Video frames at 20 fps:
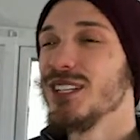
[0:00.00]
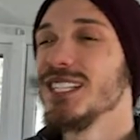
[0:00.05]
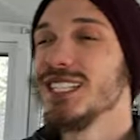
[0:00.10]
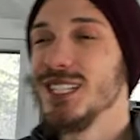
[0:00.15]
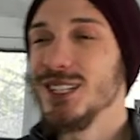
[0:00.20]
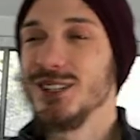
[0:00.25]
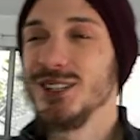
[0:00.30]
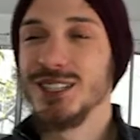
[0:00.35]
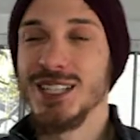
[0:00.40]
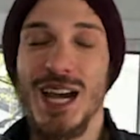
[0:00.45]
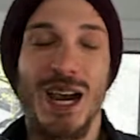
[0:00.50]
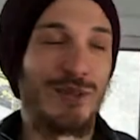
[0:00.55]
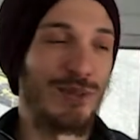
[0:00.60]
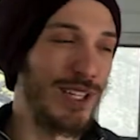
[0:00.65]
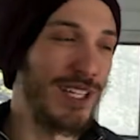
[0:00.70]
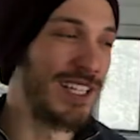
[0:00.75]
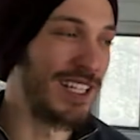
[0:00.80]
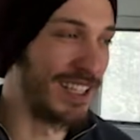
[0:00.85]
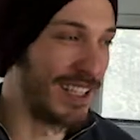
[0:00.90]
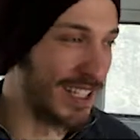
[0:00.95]
single time we
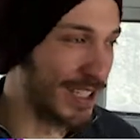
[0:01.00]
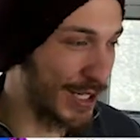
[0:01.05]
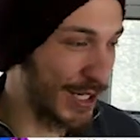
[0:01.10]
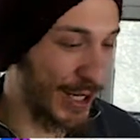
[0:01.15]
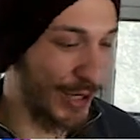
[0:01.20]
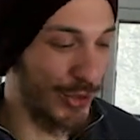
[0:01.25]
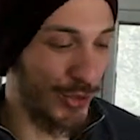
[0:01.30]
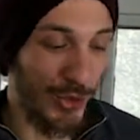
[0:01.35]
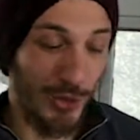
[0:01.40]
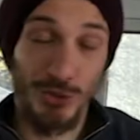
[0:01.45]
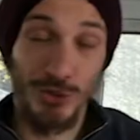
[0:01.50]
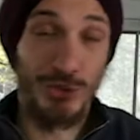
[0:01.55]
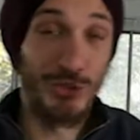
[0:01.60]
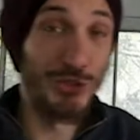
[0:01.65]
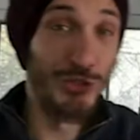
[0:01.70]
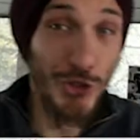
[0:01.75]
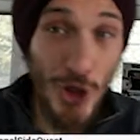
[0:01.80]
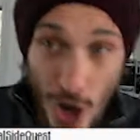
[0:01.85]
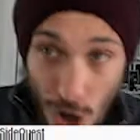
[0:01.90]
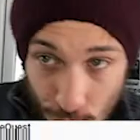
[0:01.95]
did this intro,
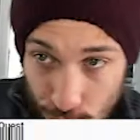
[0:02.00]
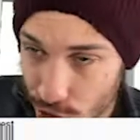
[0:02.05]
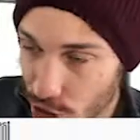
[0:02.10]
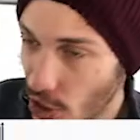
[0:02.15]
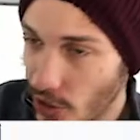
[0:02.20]
Wyatt